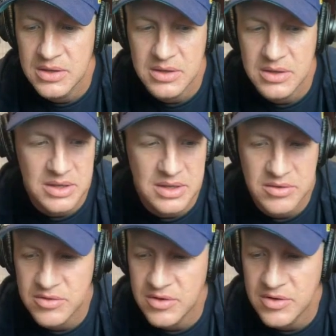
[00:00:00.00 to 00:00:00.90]
They
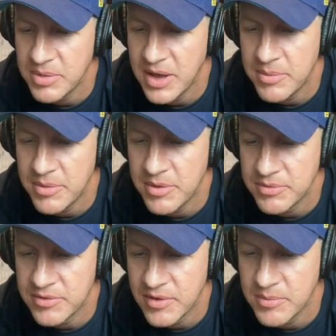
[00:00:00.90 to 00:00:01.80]
try to pop up
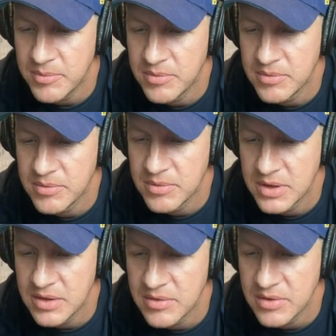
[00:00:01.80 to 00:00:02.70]
sub.
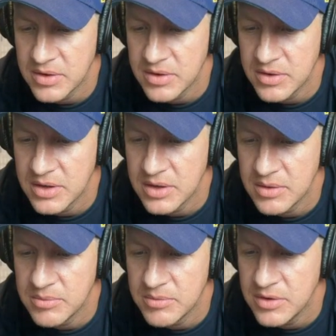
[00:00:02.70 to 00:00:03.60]
Cancel your
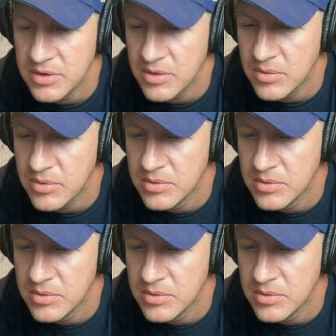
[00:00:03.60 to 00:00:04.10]
time. No.